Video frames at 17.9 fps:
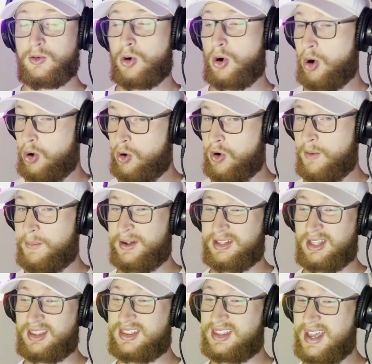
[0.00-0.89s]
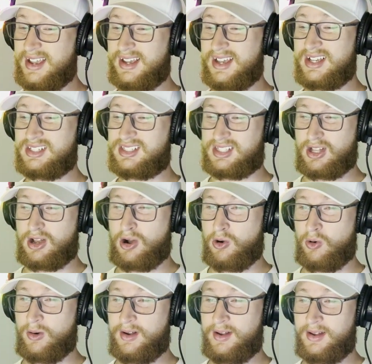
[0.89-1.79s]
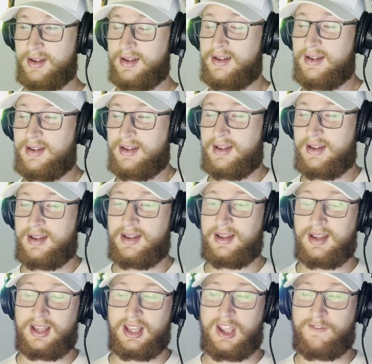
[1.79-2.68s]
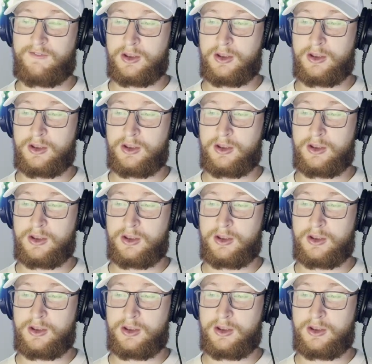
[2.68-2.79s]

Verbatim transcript: Oh, but the thing is though, if